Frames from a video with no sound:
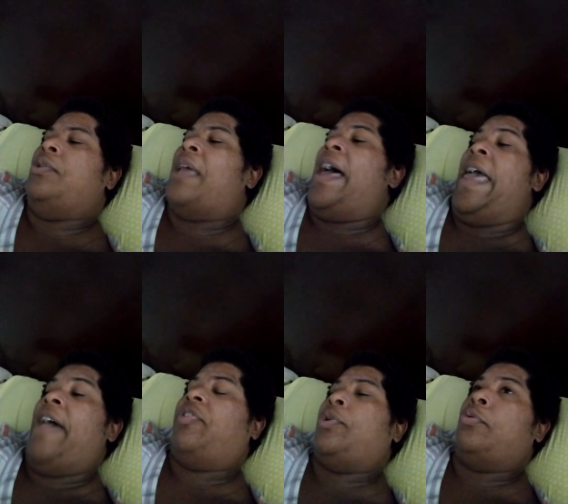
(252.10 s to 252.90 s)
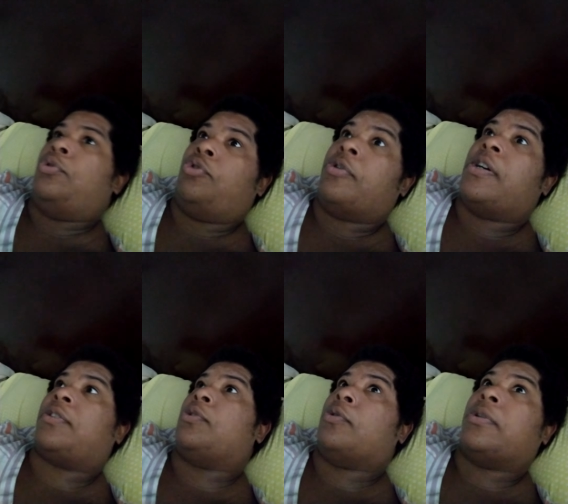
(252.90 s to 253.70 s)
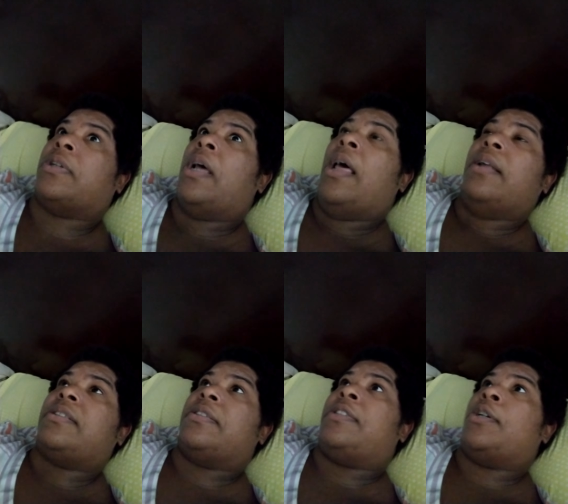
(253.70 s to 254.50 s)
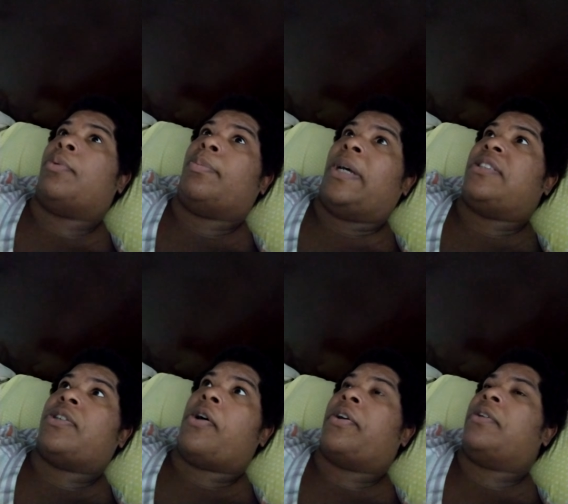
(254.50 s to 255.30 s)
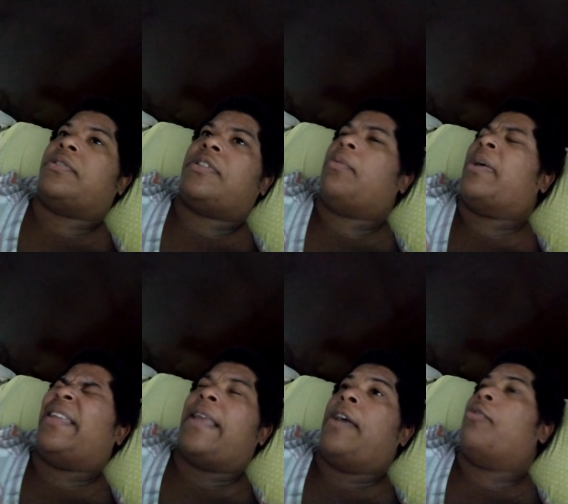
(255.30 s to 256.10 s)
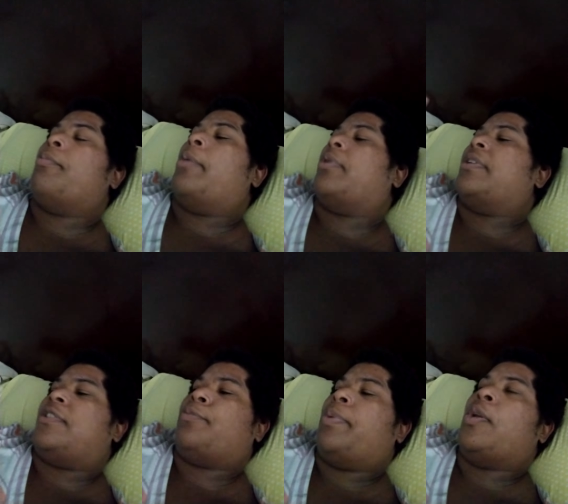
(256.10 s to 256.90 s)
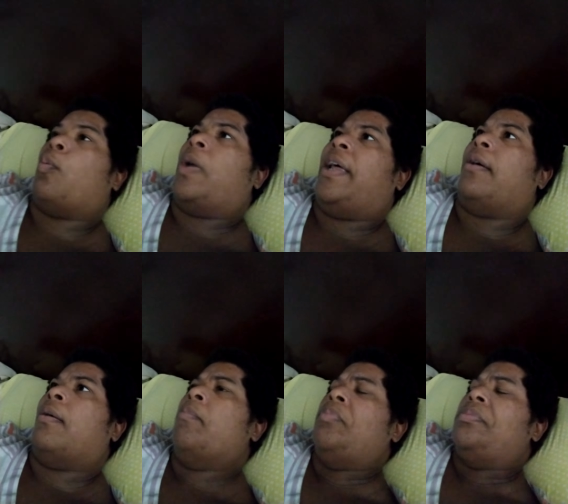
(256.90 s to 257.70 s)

I have to use drugs in order to deal with my target or something like that. I don't remember because it's been a while.